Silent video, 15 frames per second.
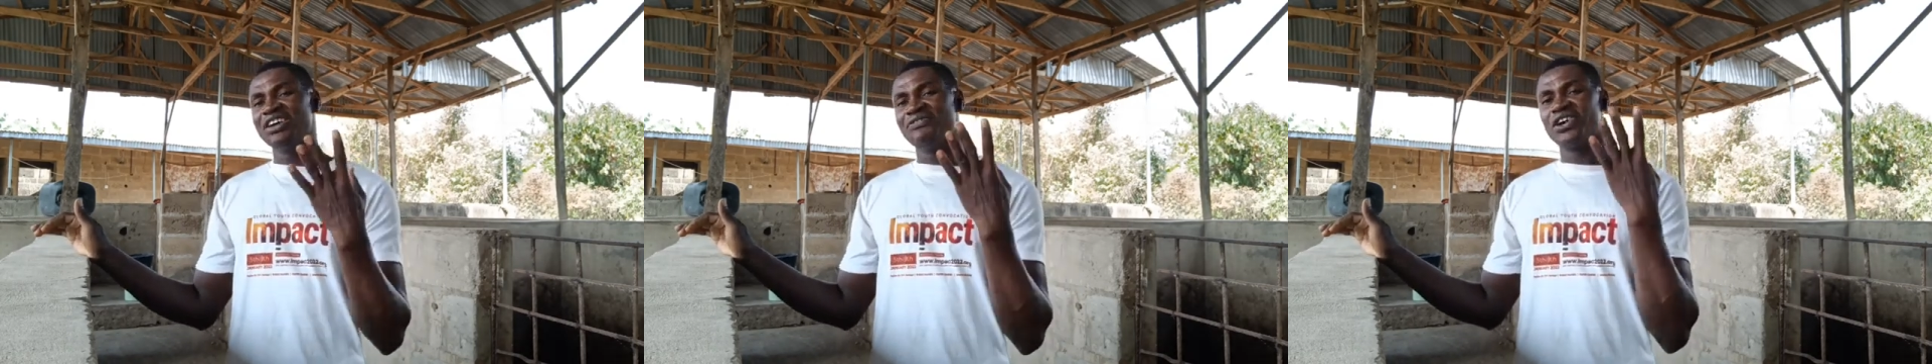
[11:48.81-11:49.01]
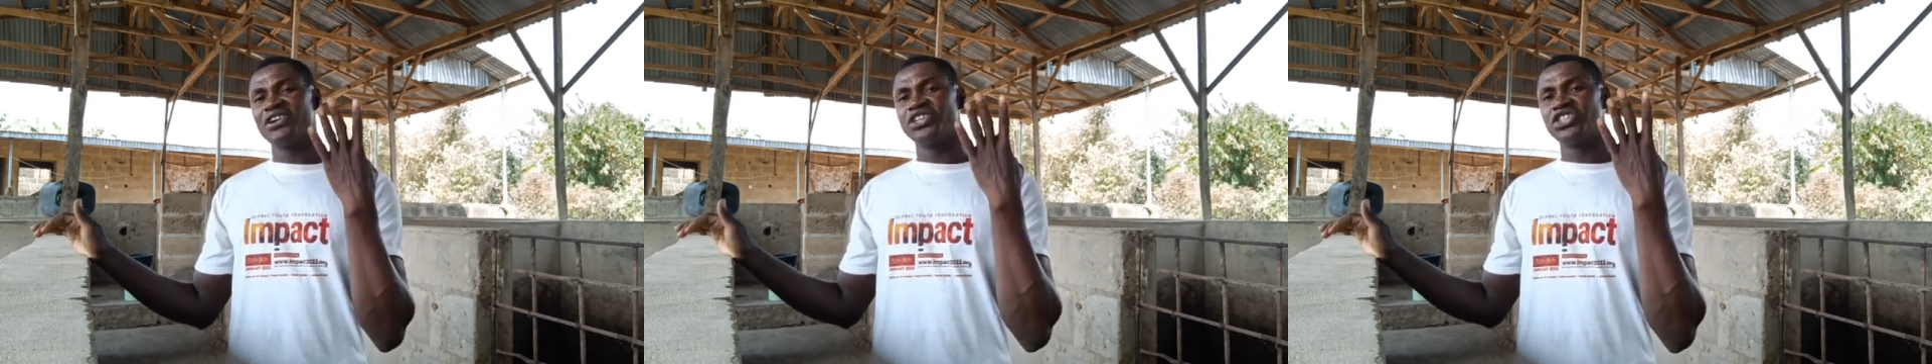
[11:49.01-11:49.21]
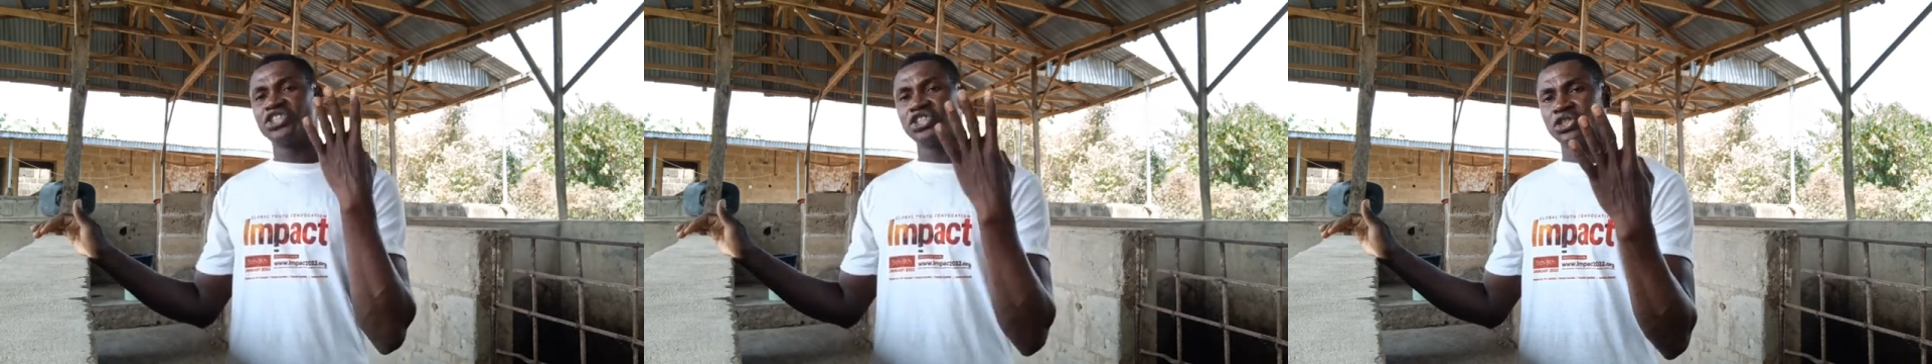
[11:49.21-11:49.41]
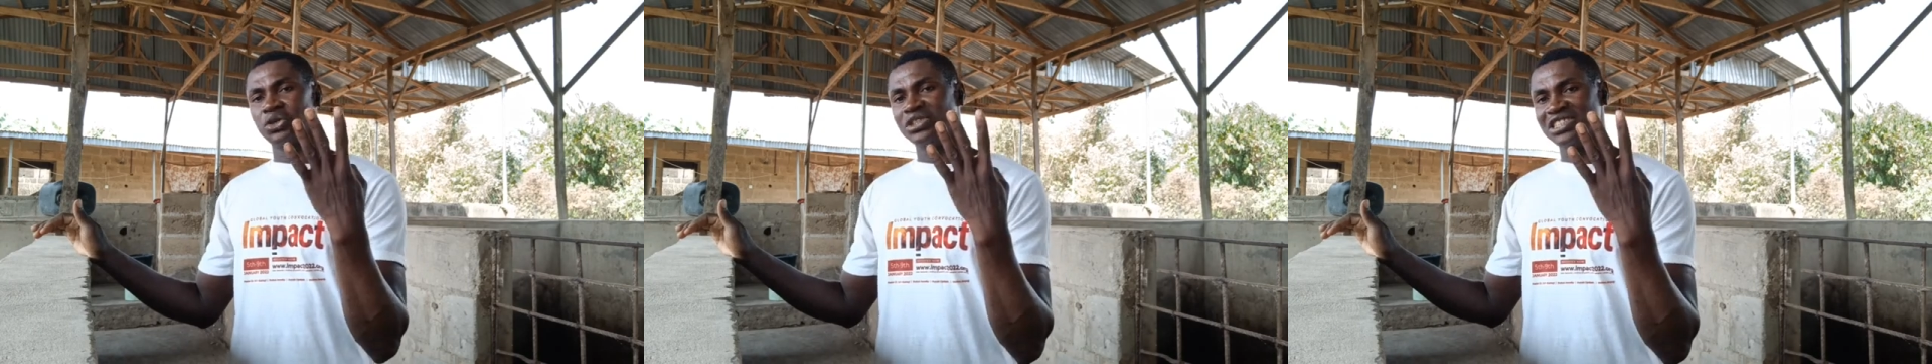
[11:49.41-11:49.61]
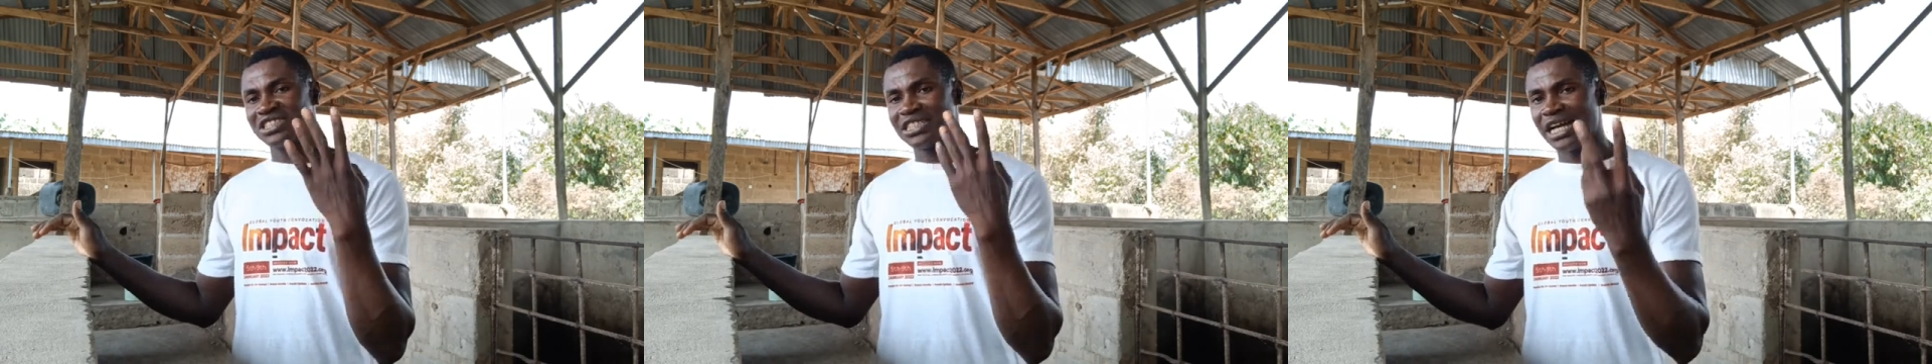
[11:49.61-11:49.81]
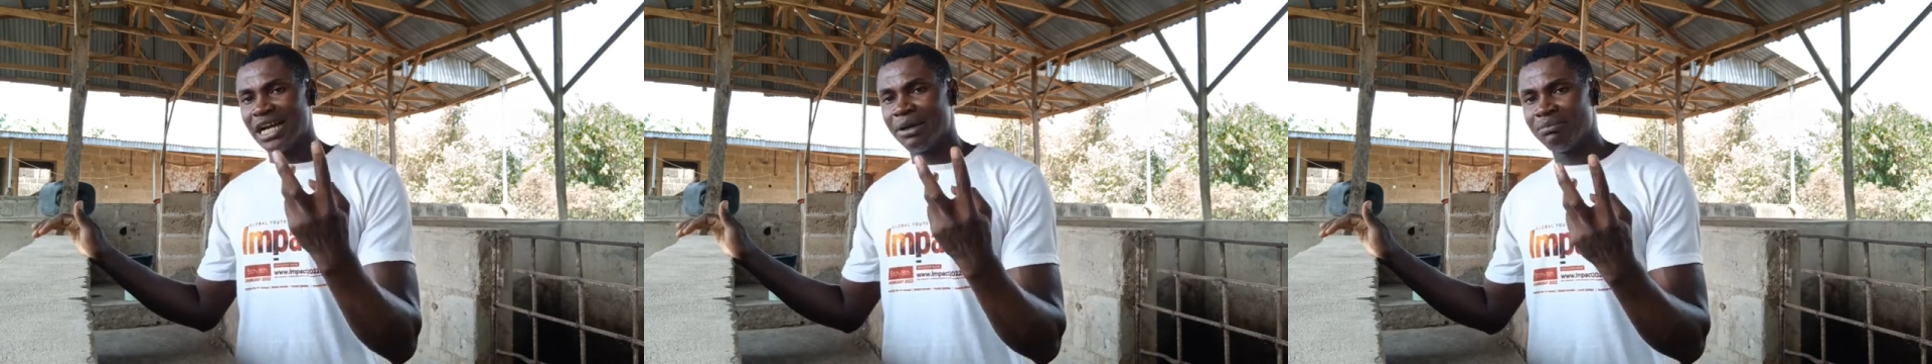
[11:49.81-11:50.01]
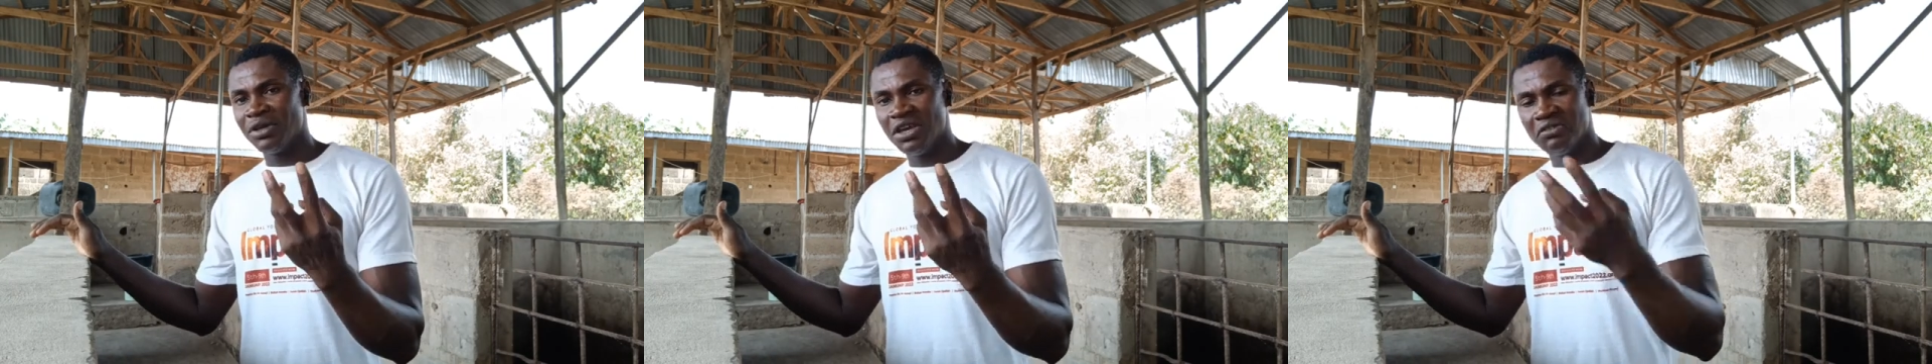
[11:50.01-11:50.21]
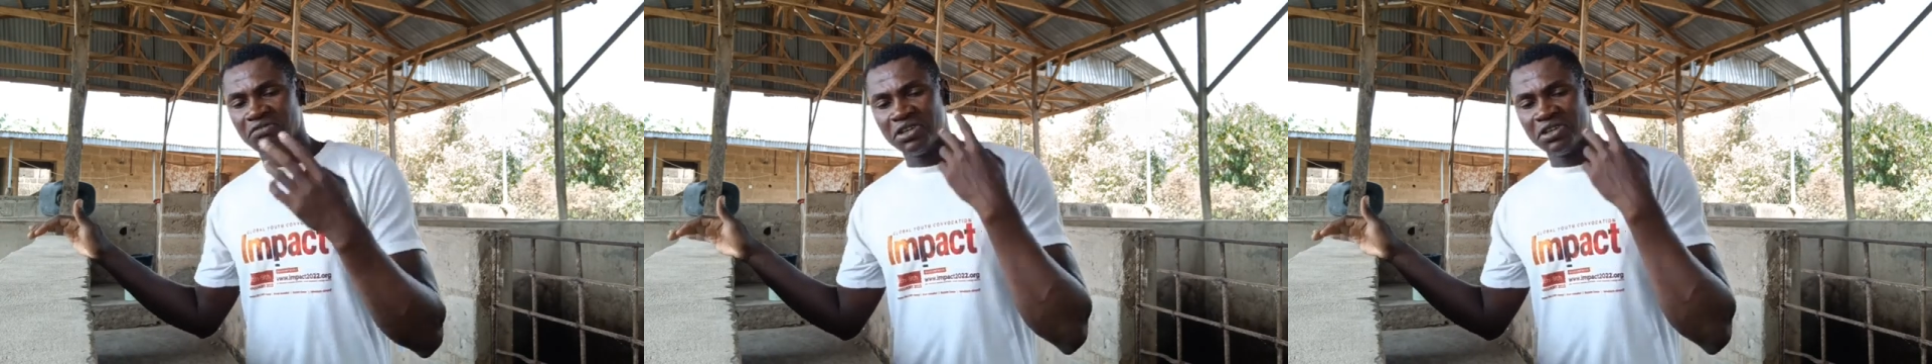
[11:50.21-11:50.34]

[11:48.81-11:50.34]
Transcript: a very short time,